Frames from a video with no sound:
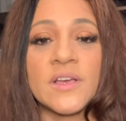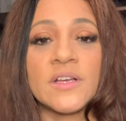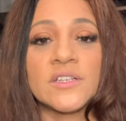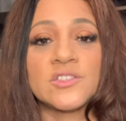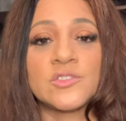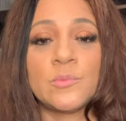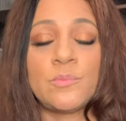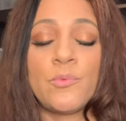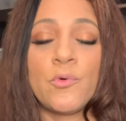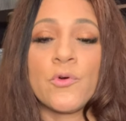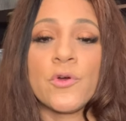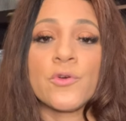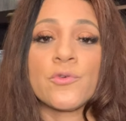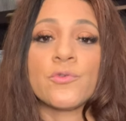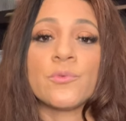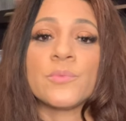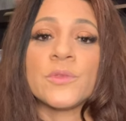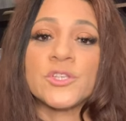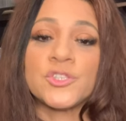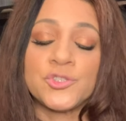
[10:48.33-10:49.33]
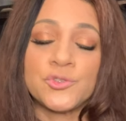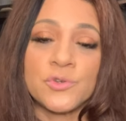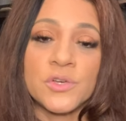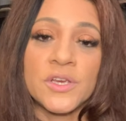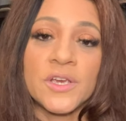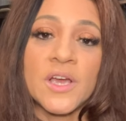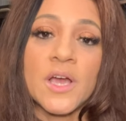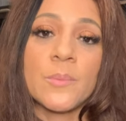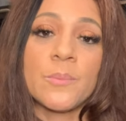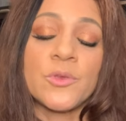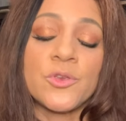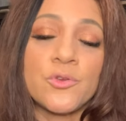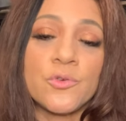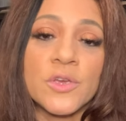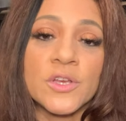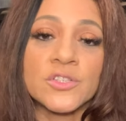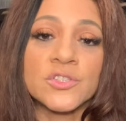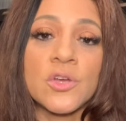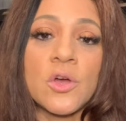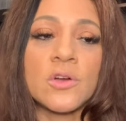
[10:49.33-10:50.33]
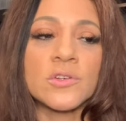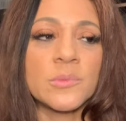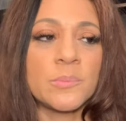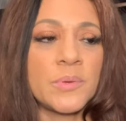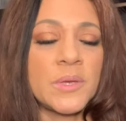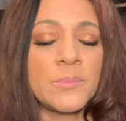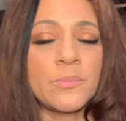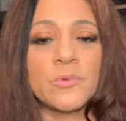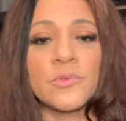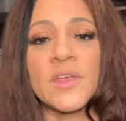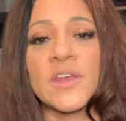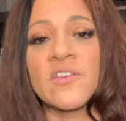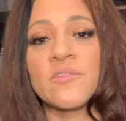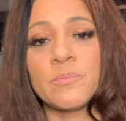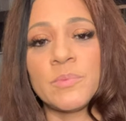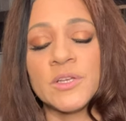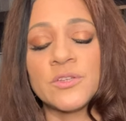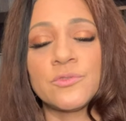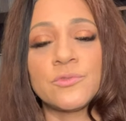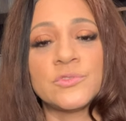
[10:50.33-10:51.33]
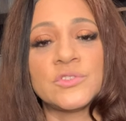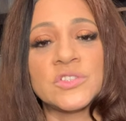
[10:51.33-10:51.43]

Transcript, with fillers: a, support group that you can come and you can talk to people that have been through